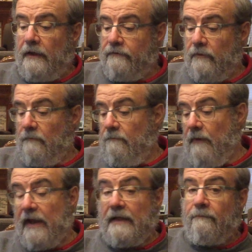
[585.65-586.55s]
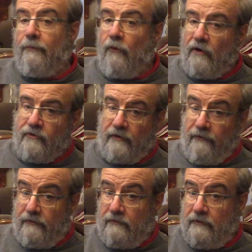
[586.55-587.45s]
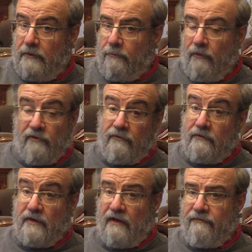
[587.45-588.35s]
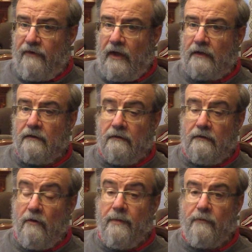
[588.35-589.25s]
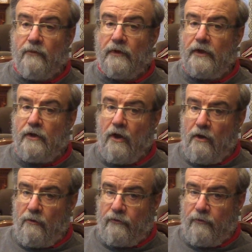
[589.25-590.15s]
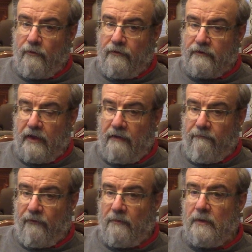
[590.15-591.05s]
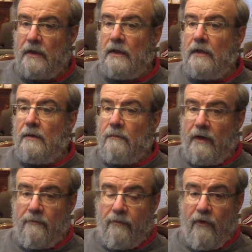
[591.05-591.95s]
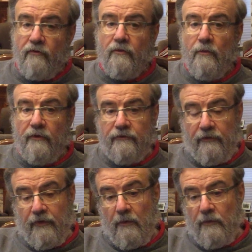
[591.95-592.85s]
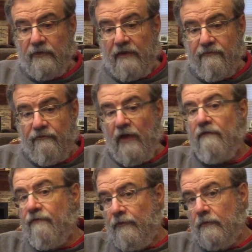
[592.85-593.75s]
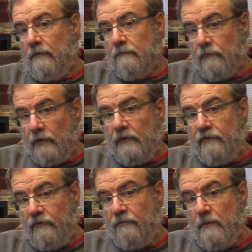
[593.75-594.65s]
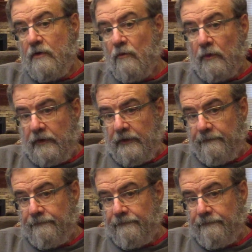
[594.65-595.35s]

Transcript: So my impression, this is an impression, this is not a fact, nobody really knows where this came from. My impression was that there was a faithful religious minority